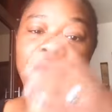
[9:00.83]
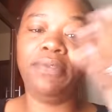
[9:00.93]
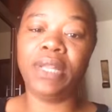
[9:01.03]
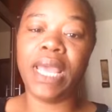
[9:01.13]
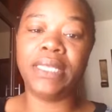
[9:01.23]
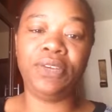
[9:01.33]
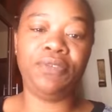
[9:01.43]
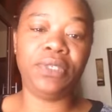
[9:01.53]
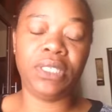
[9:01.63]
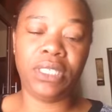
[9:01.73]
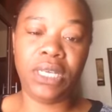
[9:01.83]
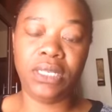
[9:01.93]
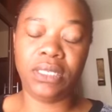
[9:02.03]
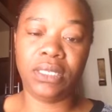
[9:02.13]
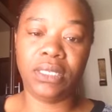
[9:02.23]
for like different
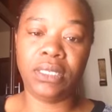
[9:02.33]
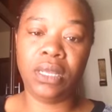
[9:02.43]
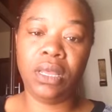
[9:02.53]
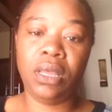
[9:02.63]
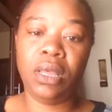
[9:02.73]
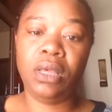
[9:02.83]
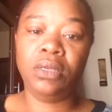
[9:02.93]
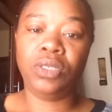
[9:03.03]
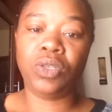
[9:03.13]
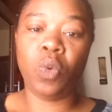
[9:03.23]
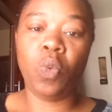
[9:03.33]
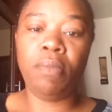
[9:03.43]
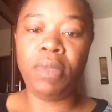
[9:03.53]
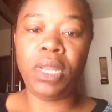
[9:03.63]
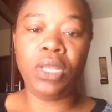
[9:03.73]
seasons. So
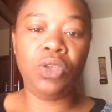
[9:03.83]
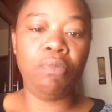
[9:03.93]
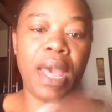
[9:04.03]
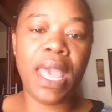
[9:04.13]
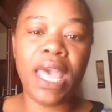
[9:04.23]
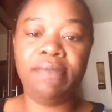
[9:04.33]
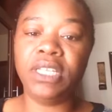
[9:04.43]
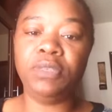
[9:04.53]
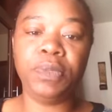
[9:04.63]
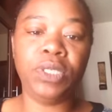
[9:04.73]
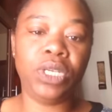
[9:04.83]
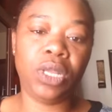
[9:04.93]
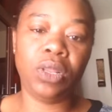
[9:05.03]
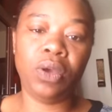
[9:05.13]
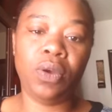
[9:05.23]
one minute you might have this
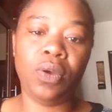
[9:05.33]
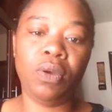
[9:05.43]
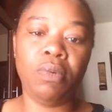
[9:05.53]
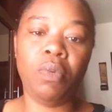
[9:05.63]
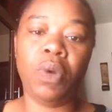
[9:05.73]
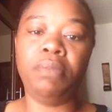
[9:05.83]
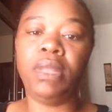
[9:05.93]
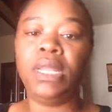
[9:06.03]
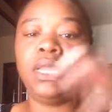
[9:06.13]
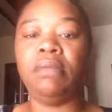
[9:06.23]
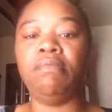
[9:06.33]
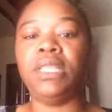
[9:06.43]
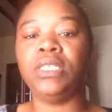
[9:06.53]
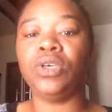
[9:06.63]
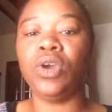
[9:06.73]
particular herb, and one minute in
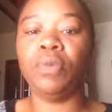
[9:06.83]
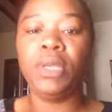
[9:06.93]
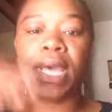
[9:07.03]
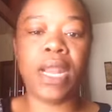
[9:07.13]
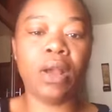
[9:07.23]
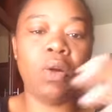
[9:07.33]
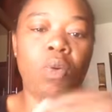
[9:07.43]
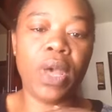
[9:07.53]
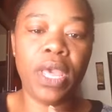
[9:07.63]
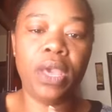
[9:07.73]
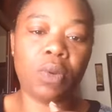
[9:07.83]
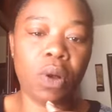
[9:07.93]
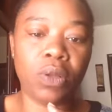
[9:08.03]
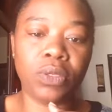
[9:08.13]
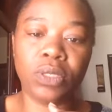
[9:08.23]
this herb you got to go way
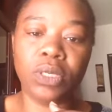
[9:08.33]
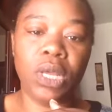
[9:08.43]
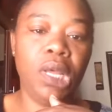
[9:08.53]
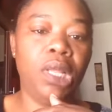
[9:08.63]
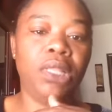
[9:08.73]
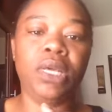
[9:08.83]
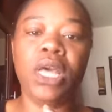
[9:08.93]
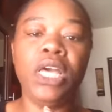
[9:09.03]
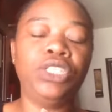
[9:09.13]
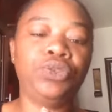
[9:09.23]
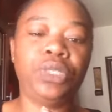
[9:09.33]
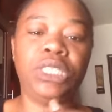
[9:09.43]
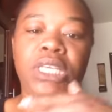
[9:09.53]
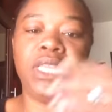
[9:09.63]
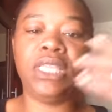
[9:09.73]
across the country
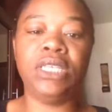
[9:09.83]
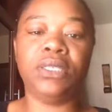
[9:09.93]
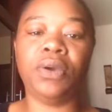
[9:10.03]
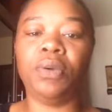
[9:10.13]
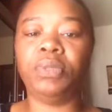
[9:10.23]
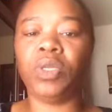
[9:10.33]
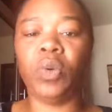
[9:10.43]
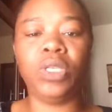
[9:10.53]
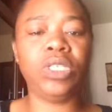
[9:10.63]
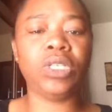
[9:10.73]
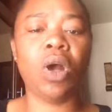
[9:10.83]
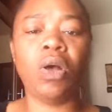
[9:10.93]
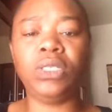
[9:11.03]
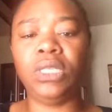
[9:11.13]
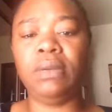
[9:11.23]
to get this herb. So it just
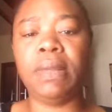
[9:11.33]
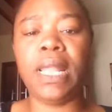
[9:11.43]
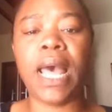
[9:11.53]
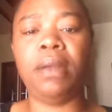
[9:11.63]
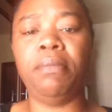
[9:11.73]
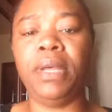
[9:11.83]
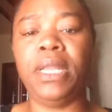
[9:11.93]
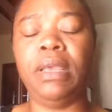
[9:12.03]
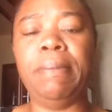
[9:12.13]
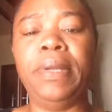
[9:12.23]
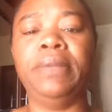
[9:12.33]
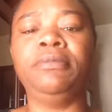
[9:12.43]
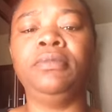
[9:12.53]
costed them a lot of money, but